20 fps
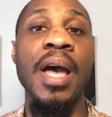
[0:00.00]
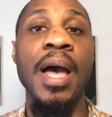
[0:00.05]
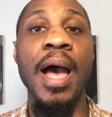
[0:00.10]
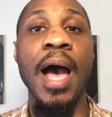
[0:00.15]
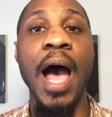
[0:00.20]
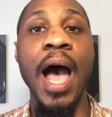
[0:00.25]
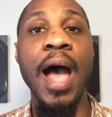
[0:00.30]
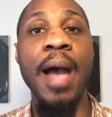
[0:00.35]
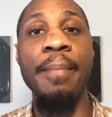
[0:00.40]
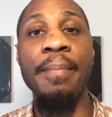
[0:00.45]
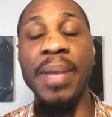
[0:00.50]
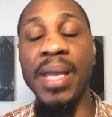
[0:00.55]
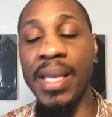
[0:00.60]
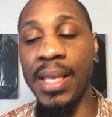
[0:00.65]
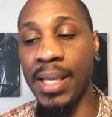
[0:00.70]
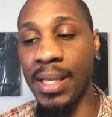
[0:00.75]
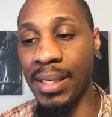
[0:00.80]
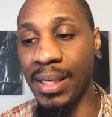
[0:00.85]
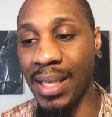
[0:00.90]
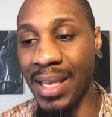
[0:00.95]
I
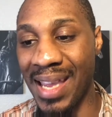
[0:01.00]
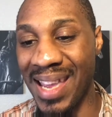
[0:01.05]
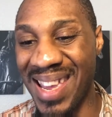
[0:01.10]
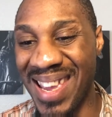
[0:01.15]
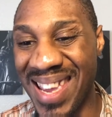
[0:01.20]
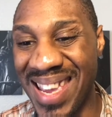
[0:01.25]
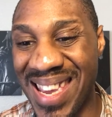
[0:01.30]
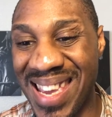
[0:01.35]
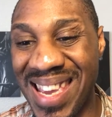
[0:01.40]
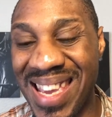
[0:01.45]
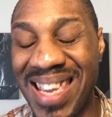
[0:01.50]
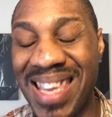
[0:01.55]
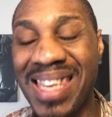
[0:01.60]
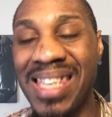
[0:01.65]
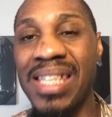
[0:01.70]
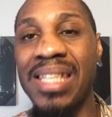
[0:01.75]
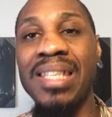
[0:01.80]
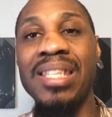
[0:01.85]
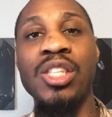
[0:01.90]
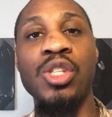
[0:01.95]
mean,
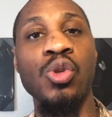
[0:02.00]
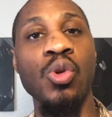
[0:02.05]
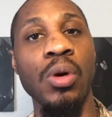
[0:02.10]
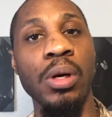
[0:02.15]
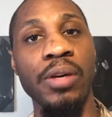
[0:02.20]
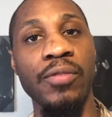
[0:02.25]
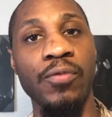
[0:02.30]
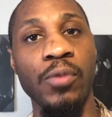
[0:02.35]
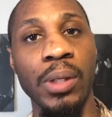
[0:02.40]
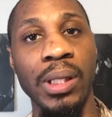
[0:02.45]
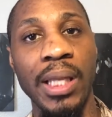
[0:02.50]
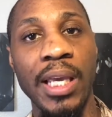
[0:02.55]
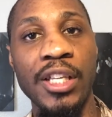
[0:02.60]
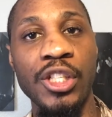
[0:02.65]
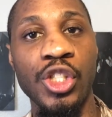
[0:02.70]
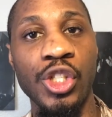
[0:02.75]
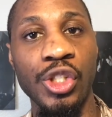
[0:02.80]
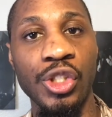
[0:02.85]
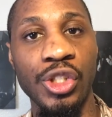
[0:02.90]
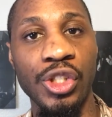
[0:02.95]
any sort of
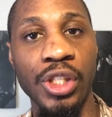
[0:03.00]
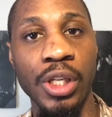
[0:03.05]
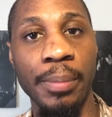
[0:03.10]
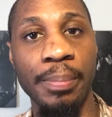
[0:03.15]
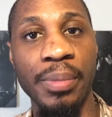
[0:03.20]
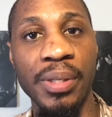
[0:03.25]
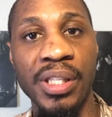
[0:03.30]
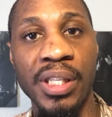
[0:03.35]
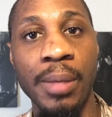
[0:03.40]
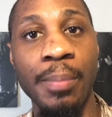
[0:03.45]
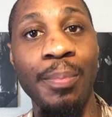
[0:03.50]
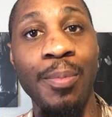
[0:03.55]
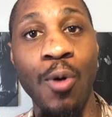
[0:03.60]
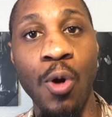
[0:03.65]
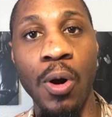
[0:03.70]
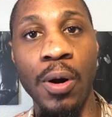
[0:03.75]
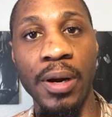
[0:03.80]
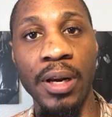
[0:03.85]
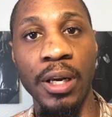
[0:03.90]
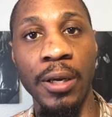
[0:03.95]
relationship is
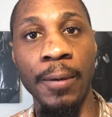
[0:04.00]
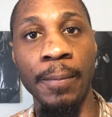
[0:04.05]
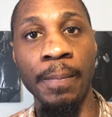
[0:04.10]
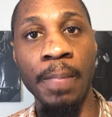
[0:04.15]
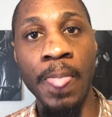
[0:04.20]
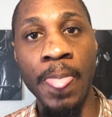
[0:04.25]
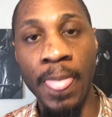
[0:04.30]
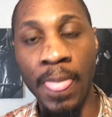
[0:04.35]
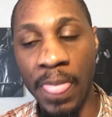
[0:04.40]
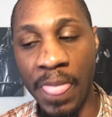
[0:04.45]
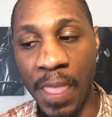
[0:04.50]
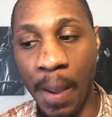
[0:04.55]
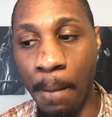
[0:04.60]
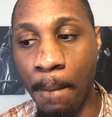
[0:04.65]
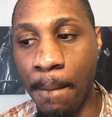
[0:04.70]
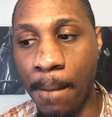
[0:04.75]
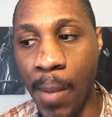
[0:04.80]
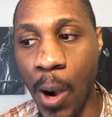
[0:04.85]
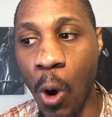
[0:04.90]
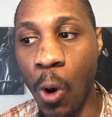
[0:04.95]
important. The
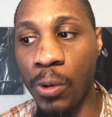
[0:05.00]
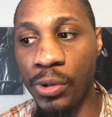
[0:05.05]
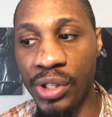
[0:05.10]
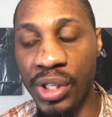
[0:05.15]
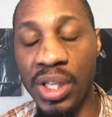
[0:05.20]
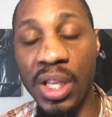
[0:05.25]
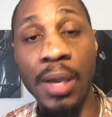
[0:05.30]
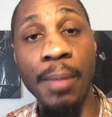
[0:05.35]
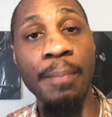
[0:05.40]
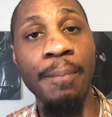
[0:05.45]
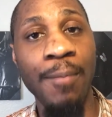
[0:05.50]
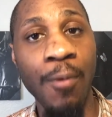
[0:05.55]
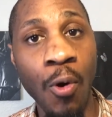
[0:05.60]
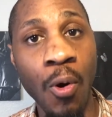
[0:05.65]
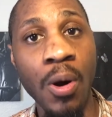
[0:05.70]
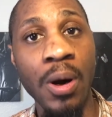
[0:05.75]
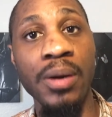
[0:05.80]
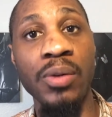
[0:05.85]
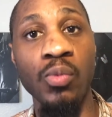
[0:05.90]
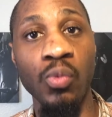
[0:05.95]
most
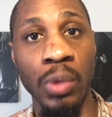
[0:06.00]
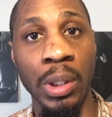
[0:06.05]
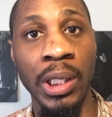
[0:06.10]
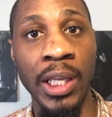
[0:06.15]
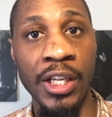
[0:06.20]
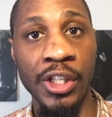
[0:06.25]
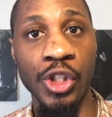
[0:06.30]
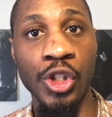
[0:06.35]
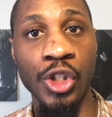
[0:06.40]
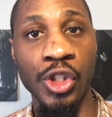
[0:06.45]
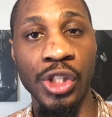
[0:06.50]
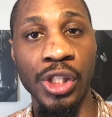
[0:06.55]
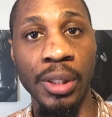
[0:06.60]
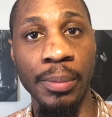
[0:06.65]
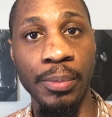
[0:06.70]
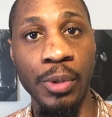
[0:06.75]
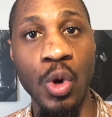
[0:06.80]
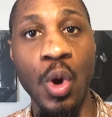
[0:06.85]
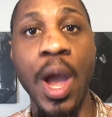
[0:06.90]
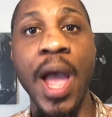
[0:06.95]
important relationship
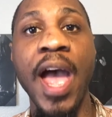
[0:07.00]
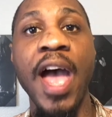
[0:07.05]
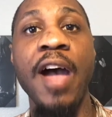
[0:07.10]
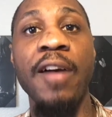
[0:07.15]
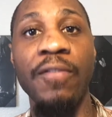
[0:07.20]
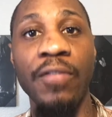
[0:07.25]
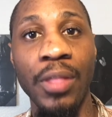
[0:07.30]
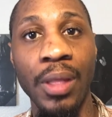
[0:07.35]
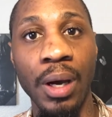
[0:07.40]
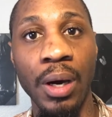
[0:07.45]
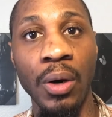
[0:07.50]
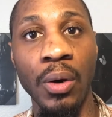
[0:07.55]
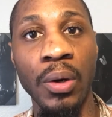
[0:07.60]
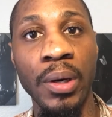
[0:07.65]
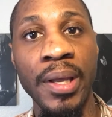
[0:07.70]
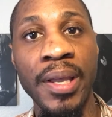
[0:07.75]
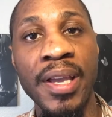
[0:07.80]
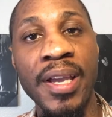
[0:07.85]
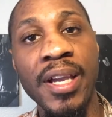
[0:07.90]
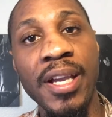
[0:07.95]
you have, though,
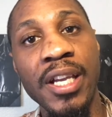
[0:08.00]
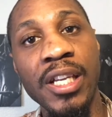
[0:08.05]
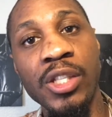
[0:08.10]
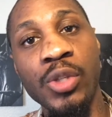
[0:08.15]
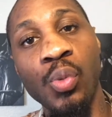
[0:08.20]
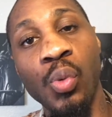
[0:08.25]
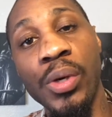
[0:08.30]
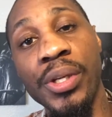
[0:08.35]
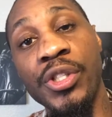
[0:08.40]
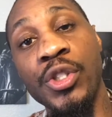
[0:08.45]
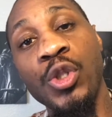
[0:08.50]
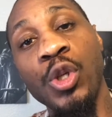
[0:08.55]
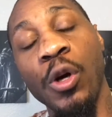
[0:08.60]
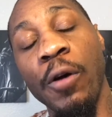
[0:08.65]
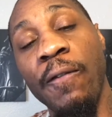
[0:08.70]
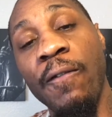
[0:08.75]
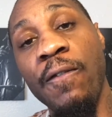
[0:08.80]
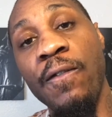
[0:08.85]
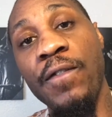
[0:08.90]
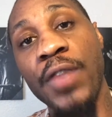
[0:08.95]
is with your
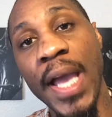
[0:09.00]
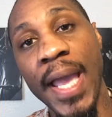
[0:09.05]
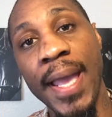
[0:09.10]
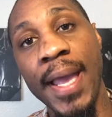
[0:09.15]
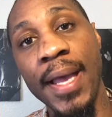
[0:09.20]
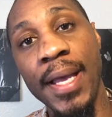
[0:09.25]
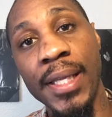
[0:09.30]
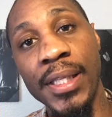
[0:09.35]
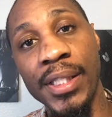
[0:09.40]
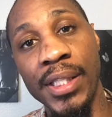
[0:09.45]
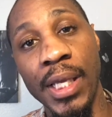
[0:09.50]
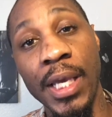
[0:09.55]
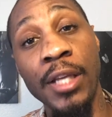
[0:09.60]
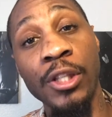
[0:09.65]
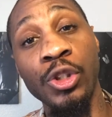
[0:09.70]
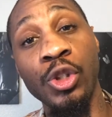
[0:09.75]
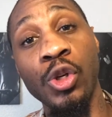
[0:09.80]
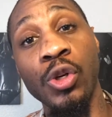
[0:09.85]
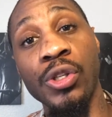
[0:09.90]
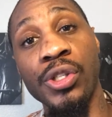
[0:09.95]
fans and
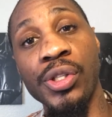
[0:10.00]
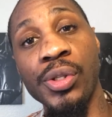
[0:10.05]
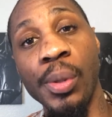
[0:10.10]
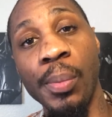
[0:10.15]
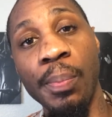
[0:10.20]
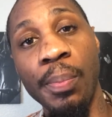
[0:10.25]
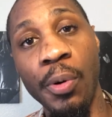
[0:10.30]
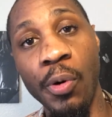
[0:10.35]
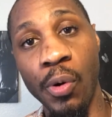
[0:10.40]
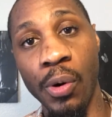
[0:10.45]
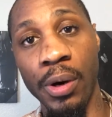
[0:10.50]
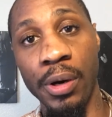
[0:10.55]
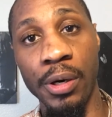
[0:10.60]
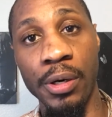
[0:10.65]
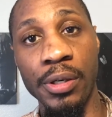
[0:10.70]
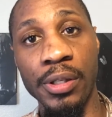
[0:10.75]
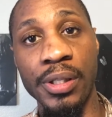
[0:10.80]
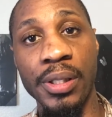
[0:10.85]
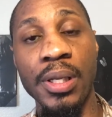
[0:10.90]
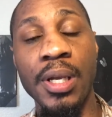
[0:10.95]
your
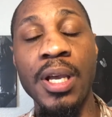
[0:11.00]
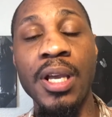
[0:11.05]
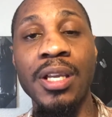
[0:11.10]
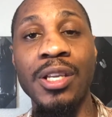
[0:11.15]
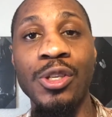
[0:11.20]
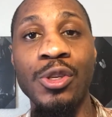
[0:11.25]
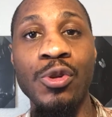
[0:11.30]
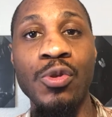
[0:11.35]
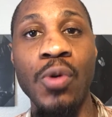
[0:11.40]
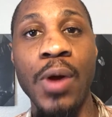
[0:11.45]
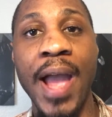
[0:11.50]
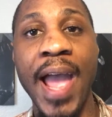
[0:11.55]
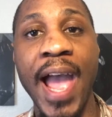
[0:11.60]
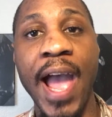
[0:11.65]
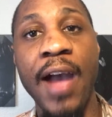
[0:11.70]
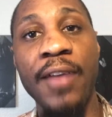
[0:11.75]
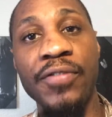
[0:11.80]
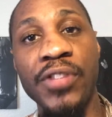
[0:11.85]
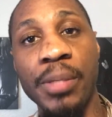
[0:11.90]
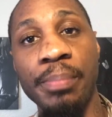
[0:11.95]
supporters. You
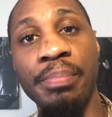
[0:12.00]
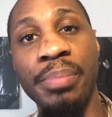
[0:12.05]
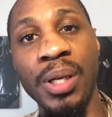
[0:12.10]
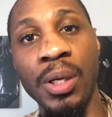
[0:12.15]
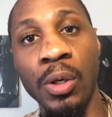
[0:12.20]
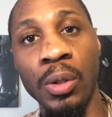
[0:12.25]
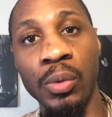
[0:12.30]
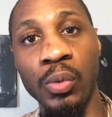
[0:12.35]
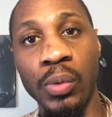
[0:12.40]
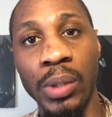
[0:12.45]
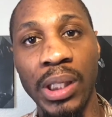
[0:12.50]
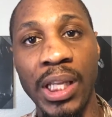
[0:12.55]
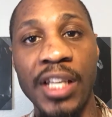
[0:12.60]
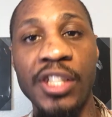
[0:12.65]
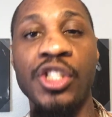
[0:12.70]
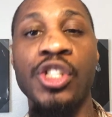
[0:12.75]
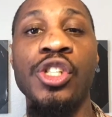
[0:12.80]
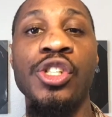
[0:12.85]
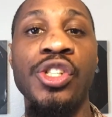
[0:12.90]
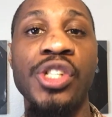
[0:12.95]
have to build
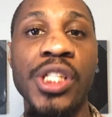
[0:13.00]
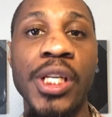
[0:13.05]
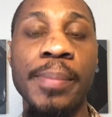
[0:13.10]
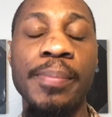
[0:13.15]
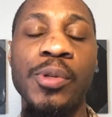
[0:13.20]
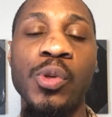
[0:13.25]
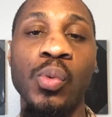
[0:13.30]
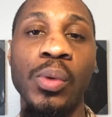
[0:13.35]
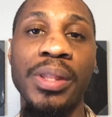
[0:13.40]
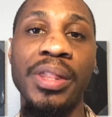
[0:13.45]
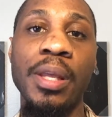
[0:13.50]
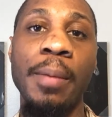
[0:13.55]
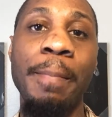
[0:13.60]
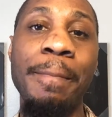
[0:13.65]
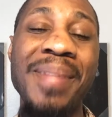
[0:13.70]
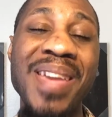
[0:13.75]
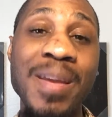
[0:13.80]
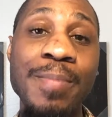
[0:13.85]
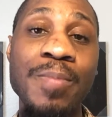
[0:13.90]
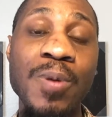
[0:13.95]
relationships with the
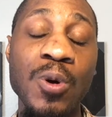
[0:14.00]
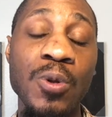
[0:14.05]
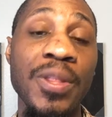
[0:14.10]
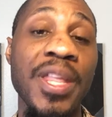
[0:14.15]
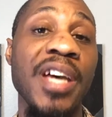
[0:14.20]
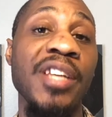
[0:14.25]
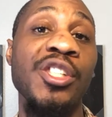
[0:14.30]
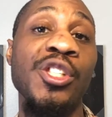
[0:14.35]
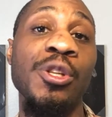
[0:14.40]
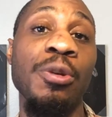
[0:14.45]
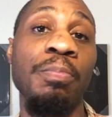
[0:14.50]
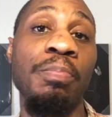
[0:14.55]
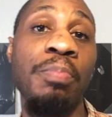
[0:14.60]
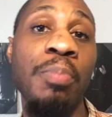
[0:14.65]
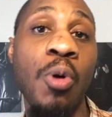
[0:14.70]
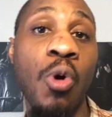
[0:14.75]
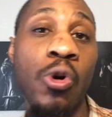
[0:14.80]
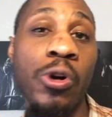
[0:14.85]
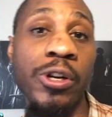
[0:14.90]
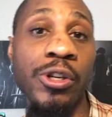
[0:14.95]
people that
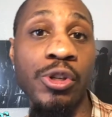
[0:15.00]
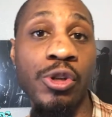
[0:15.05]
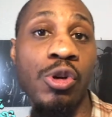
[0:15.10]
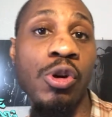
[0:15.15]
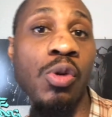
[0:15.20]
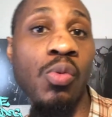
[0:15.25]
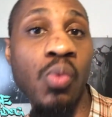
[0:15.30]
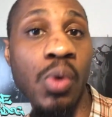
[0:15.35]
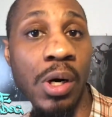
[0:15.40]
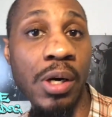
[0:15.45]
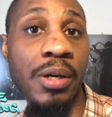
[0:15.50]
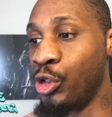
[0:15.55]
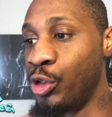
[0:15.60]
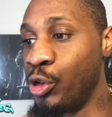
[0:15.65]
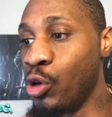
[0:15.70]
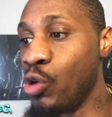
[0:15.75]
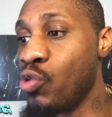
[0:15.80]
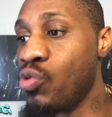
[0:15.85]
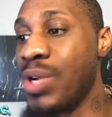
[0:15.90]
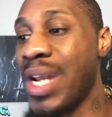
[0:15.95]
support your work.
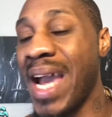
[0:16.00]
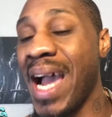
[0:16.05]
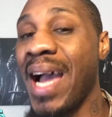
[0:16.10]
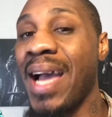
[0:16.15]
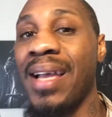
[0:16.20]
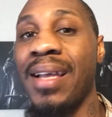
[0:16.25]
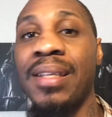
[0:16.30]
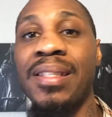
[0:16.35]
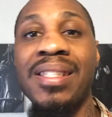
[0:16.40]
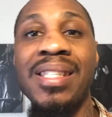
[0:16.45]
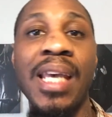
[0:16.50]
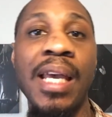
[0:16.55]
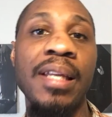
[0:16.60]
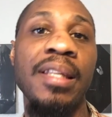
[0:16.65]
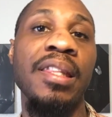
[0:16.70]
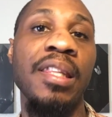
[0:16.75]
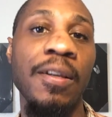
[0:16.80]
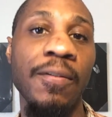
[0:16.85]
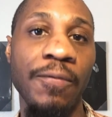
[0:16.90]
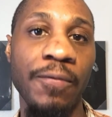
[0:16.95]
Do not
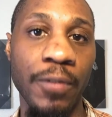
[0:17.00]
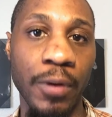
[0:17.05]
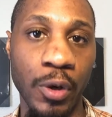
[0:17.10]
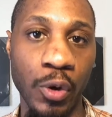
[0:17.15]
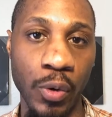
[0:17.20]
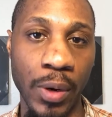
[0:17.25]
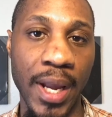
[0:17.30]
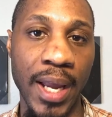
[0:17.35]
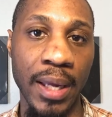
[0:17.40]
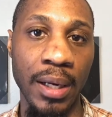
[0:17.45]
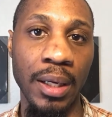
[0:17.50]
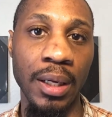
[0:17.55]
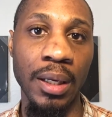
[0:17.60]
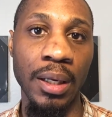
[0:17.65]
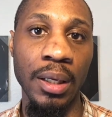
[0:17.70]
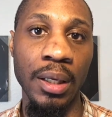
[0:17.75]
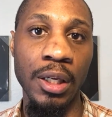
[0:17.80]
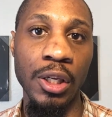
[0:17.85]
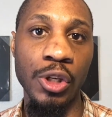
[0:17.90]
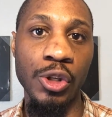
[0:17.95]
take them for granted.